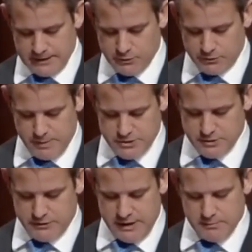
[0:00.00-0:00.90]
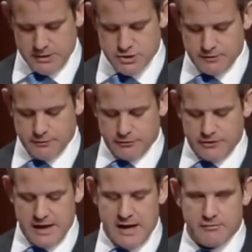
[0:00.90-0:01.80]
I'd like to especially thank my Chief
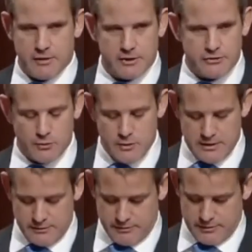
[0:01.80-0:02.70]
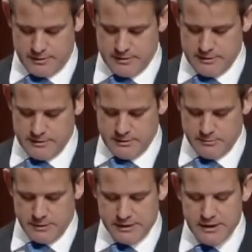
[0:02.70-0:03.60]
of Staff, Austin Weatherford,
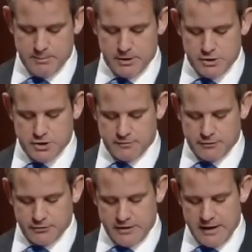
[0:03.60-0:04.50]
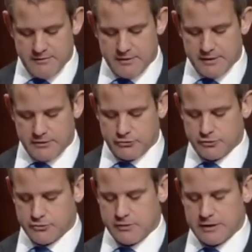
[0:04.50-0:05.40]
my Deputy Chief of Staff and
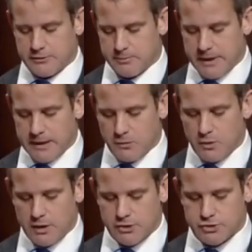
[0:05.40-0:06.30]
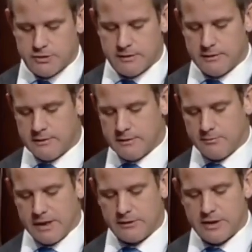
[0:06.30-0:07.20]
District Director, Bonnie Walsh,
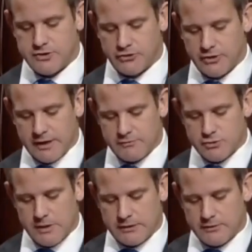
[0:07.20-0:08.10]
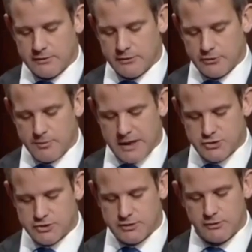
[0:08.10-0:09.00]
my Legislative Director,
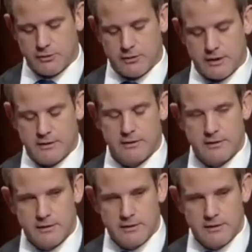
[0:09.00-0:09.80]
Sebastian DeLuca,